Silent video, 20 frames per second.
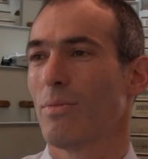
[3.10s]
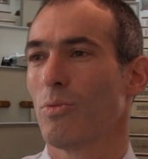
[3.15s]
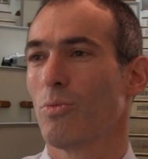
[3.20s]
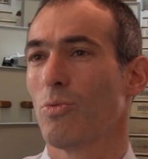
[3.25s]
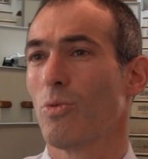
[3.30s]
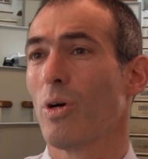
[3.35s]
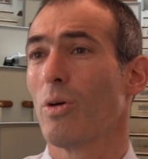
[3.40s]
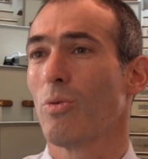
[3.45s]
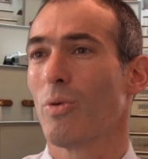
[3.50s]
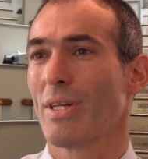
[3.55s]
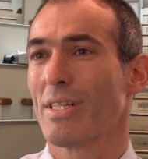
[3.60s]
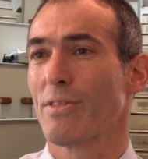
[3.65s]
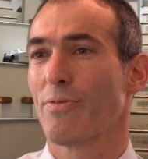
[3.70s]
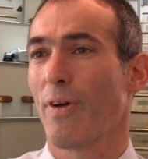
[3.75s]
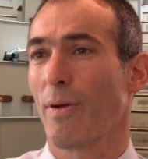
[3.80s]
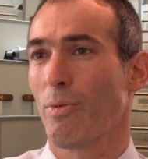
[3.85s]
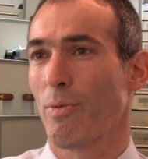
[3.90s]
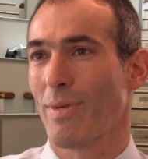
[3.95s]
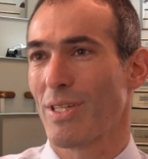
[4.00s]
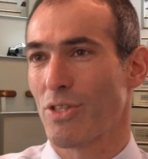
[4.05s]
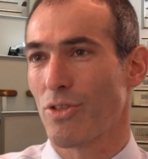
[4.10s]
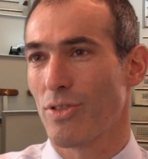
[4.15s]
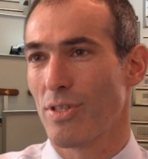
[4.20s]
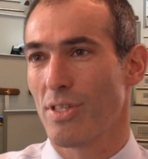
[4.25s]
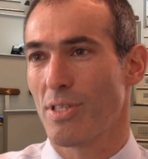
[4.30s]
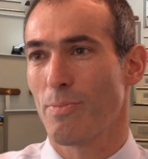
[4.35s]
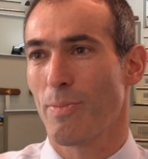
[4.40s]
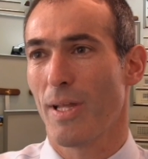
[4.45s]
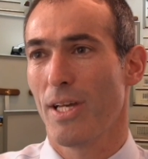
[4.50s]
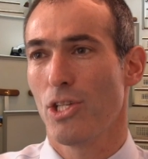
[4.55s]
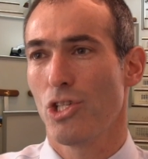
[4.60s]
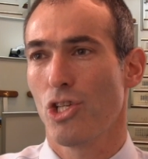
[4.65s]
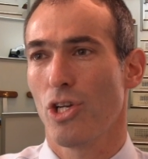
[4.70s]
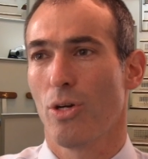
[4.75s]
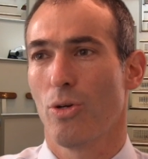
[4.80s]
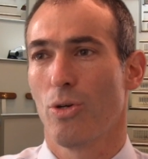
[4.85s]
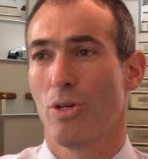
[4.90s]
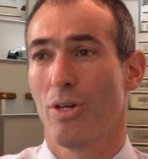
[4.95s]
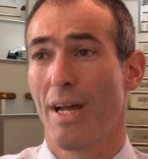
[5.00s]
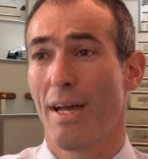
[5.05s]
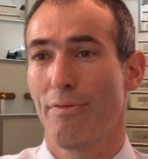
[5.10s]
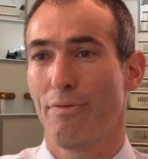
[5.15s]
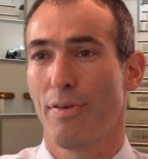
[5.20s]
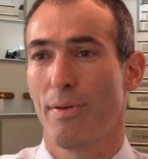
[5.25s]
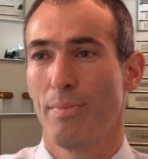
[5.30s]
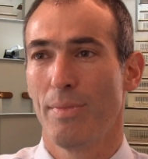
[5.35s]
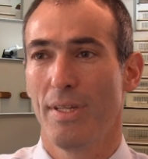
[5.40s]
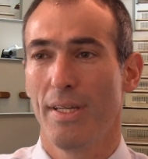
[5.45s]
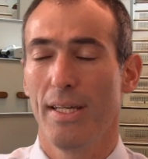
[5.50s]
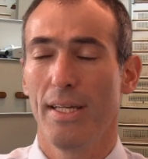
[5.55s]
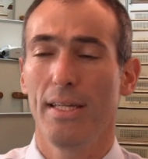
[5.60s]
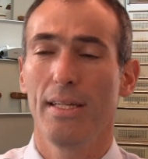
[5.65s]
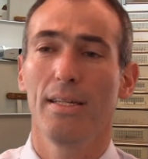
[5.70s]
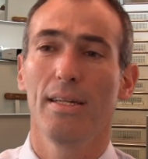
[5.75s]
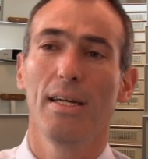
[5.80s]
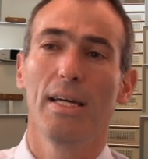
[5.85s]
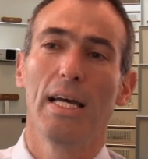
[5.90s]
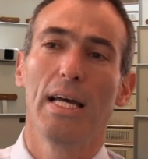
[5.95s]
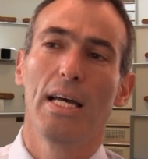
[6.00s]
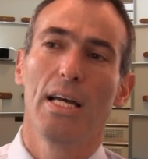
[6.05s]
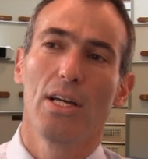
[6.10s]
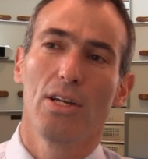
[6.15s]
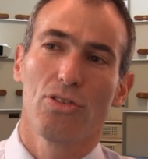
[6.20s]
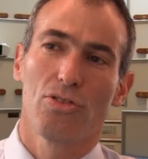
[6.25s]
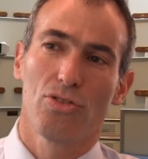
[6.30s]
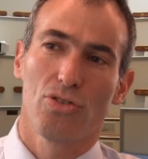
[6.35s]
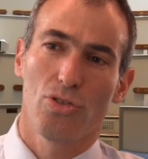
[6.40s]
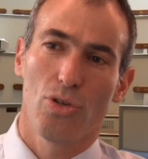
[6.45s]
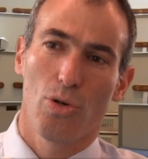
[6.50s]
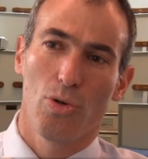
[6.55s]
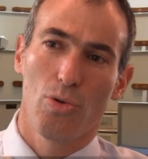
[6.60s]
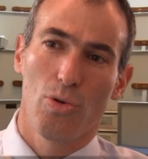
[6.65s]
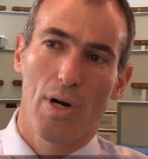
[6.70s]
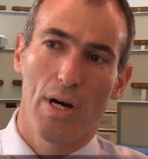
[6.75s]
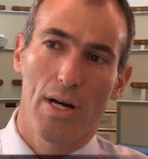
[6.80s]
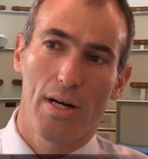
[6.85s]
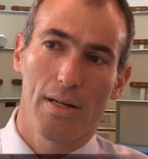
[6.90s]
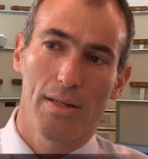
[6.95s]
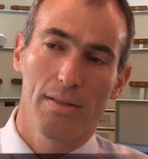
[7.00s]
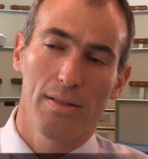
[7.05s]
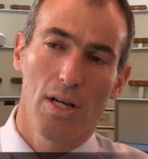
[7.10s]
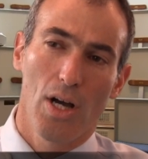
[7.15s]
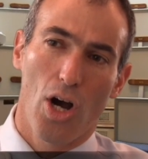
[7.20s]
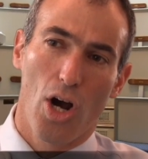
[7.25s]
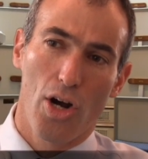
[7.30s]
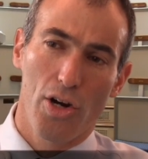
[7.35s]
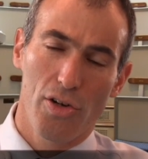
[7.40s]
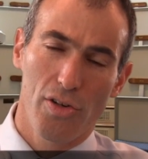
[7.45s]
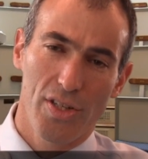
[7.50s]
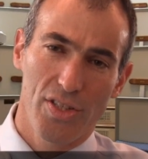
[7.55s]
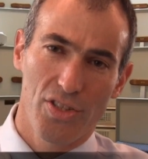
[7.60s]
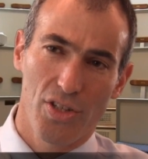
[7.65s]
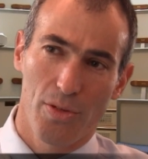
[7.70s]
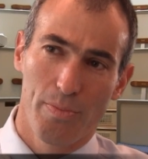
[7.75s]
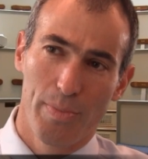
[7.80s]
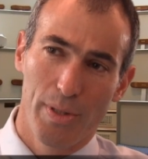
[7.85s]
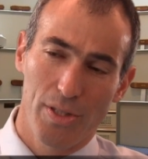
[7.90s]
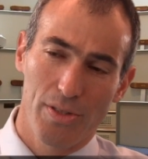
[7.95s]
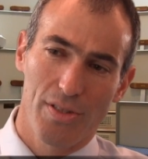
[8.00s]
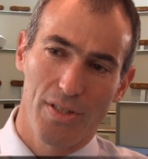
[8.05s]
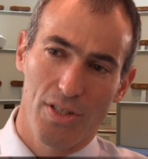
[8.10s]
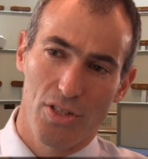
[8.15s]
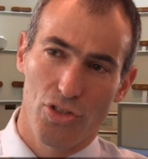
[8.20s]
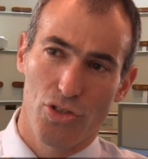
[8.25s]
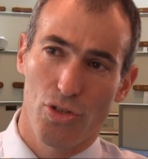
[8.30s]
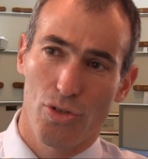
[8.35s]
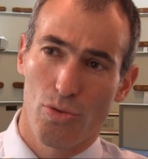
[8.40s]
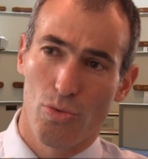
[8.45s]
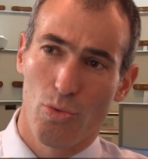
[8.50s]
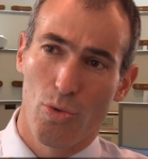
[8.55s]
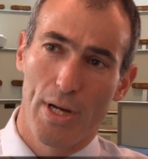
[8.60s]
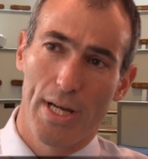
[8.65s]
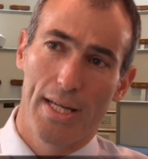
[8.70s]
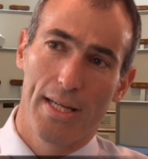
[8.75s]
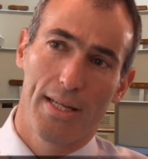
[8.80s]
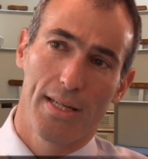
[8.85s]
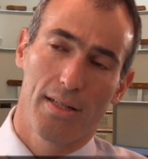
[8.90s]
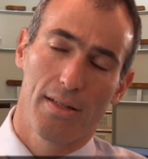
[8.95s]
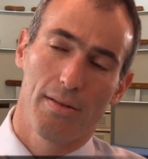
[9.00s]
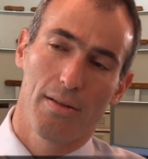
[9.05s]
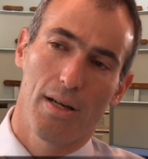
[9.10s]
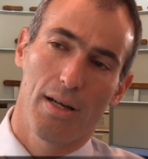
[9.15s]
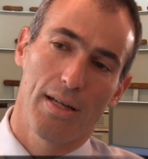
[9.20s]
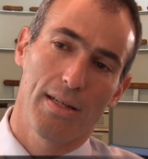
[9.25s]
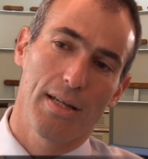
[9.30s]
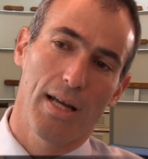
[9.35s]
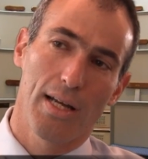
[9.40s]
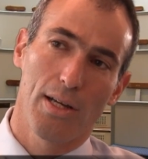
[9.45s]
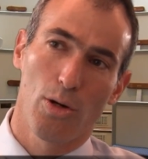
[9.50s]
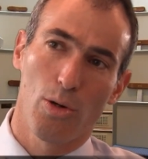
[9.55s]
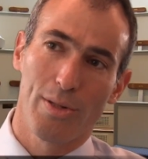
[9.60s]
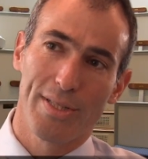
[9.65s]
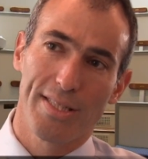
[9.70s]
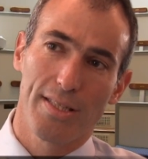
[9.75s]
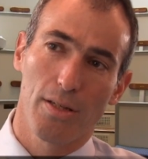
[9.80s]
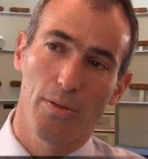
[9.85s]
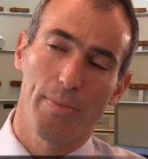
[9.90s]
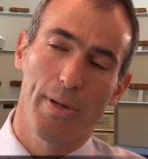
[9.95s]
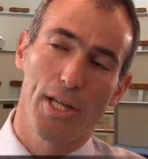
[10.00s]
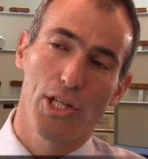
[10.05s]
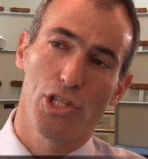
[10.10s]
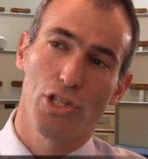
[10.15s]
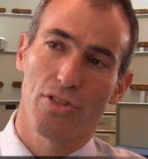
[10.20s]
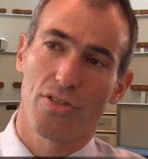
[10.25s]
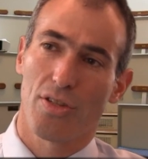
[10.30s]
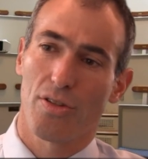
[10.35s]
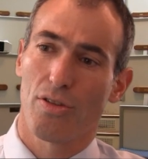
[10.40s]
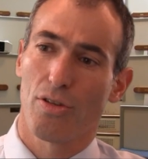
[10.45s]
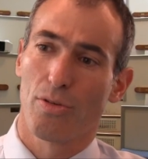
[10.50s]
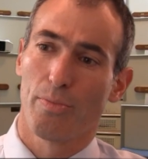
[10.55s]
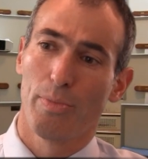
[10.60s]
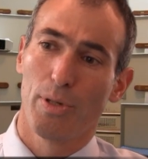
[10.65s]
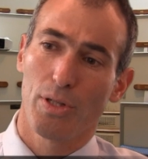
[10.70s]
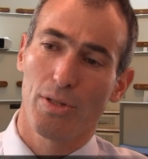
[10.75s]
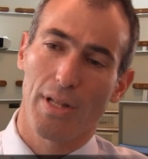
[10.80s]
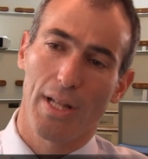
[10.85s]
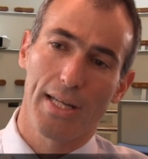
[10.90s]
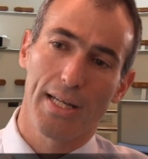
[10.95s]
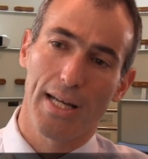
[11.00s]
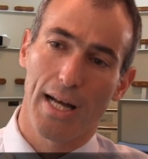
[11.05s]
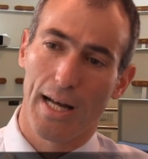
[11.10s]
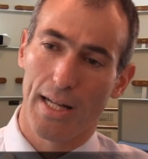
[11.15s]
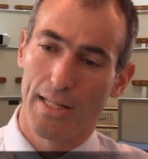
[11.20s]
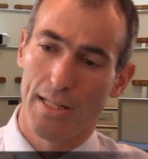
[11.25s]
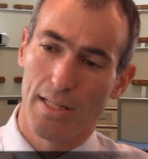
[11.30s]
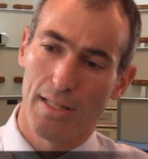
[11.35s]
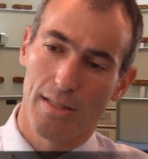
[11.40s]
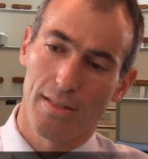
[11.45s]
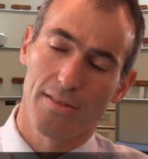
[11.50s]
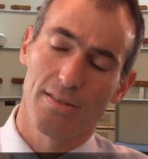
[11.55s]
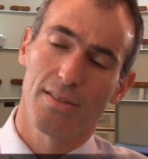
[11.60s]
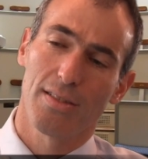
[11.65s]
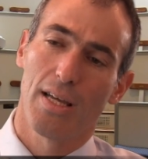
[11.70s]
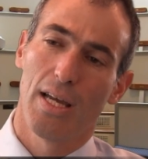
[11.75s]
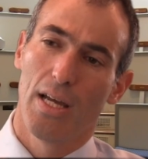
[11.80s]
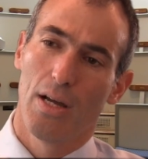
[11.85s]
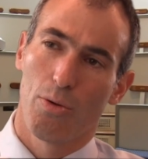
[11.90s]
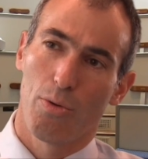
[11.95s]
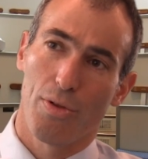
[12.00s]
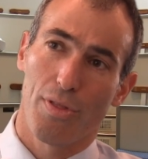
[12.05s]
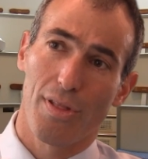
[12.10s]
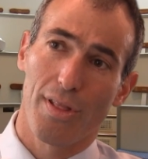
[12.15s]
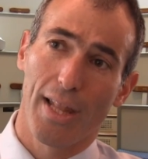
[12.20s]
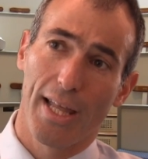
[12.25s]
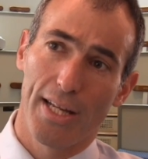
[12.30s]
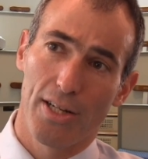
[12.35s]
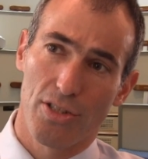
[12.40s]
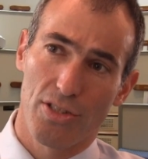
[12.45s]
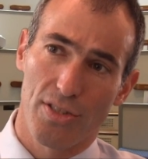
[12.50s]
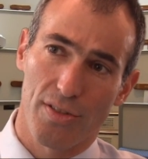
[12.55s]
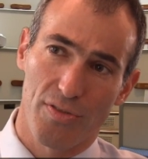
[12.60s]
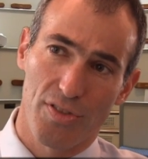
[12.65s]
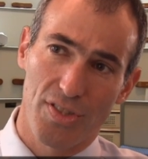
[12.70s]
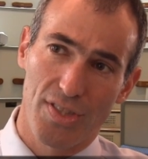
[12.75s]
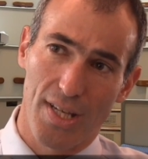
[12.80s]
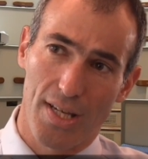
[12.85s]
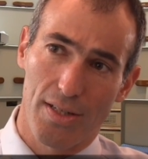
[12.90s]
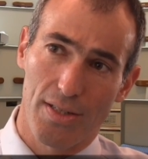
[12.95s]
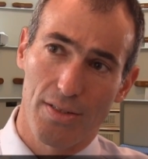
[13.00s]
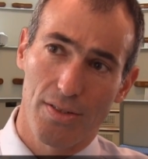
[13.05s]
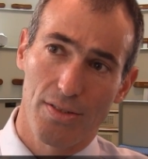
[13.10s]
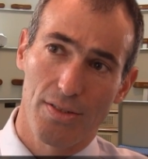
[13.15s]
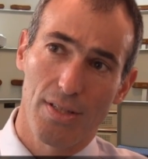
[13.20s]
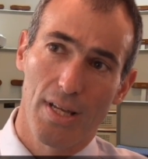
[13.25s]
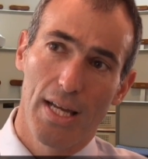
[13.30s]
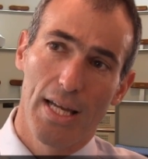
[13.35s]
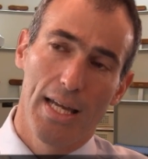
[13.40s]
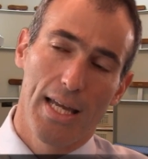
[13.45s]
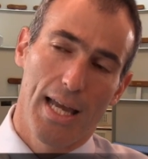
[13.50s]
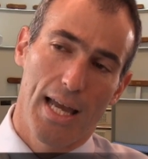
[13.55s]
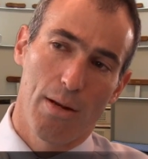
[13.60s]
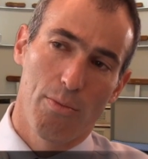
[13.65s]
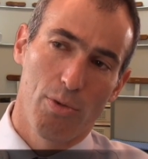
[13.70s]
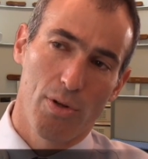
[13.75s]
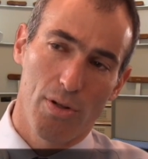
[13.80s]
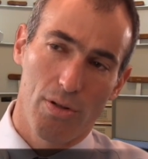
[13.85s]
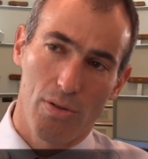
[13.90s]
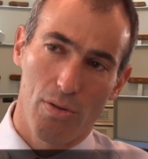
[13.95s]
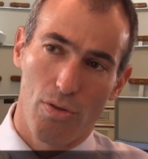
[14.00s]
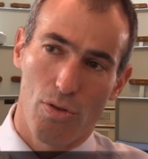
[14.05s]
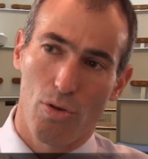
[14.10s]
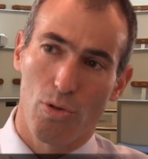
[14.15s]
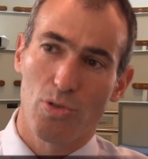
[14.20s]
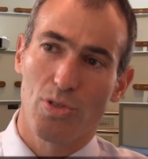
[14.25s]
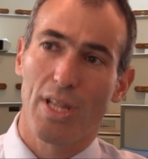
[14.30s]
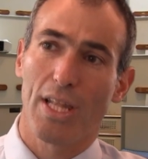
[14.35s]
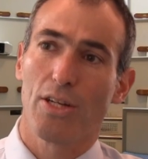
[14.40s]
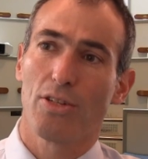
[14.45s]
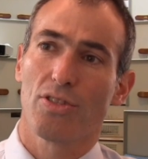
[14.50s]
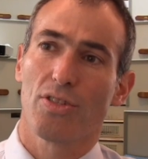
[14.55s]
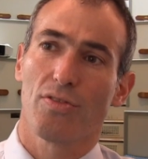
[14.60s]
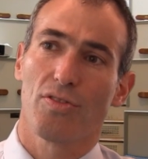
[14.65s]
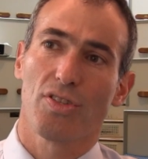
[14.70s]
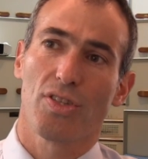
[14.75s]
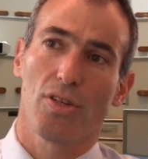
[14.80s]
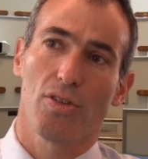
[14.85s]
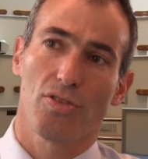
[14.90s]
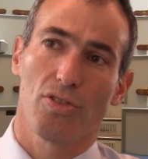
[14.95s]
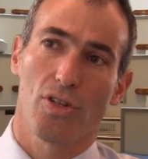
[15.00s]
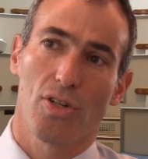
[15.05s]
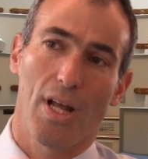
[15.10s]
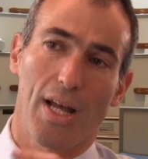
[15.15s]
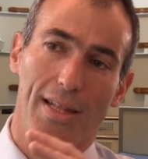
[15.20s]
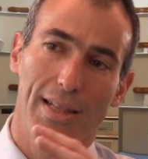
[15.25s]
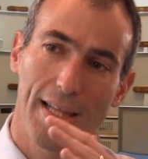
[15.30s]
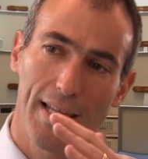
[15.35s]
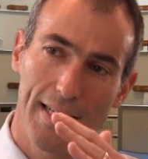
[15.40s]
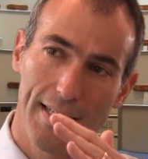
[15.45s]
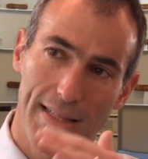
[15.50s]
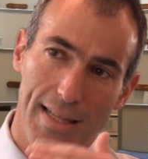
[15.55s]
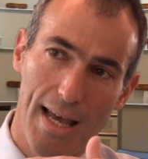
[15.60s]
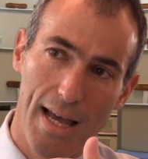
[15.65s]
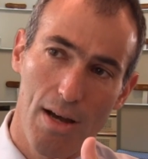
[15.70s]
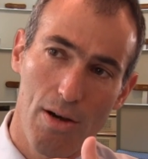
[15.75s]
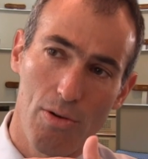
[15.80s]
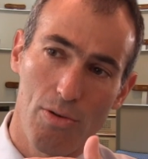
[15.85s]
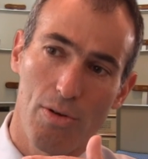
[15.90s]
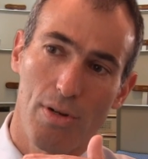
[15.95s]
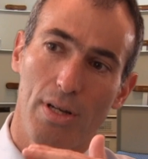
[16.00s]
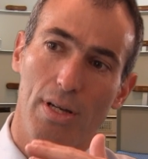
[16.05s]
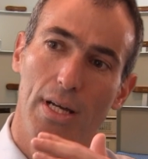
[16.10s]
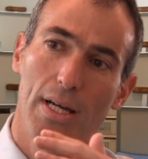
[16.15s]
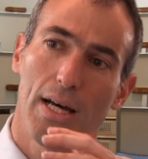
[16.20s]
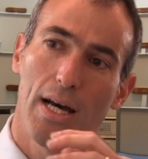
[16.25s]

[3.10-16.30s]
What is fibromuscular dysplasia, or FMD? So arteries are built in a certain way, and I always tell patients that they're built like onions with layers of cells, and when those layers of cells are not laid down